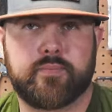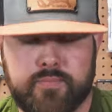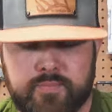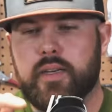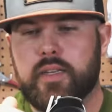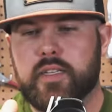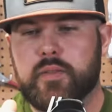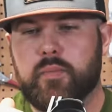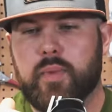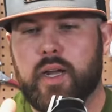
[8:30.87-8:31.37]
It
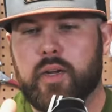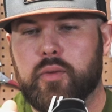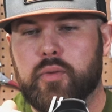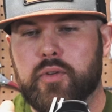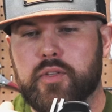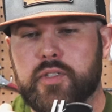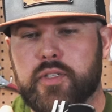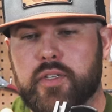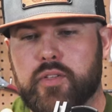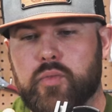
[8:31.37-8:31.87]
is micro
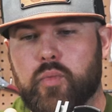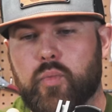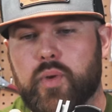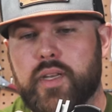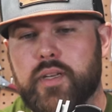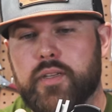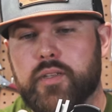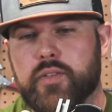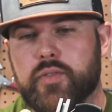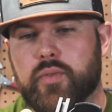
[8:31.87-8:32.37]
adjust
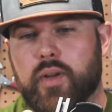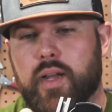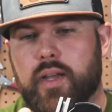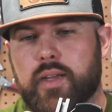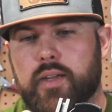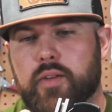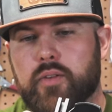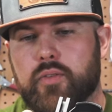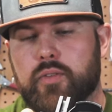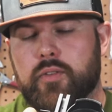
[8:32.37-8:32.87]
windage right
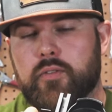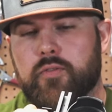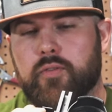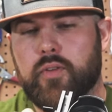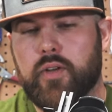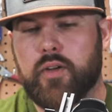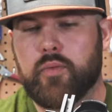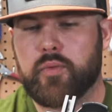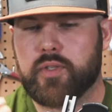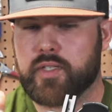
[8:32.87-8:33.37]
here on the
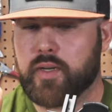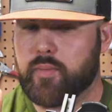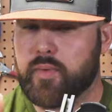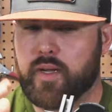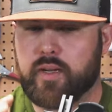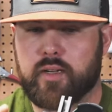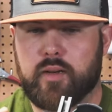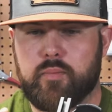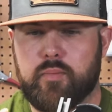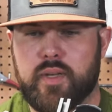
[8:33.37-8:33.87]
front, which I'm
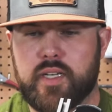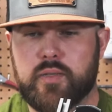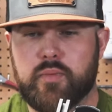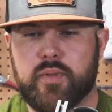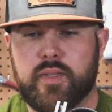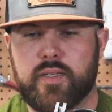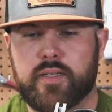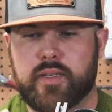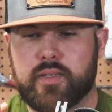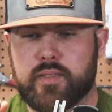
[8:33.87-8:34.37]
not going to mess
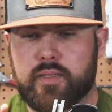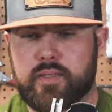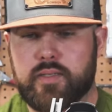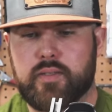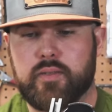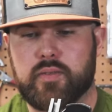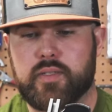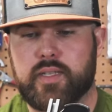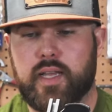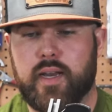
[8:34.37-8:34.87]
with it because it's
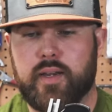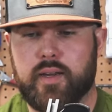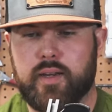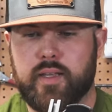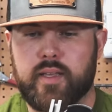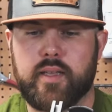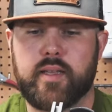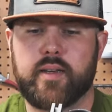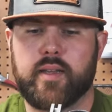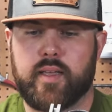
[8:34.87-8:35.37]
still sighted
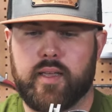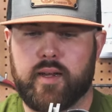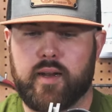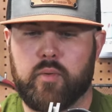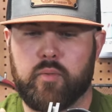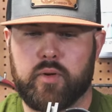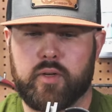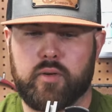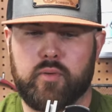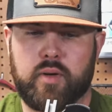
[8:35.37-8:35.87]
in and I
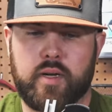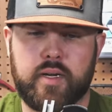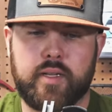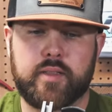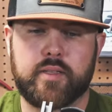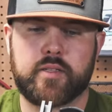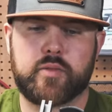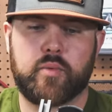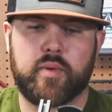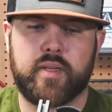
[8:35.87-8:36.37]
want to go hunting
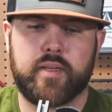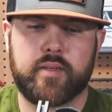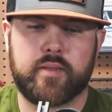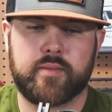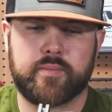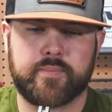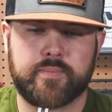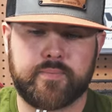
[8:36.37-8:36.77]
this week.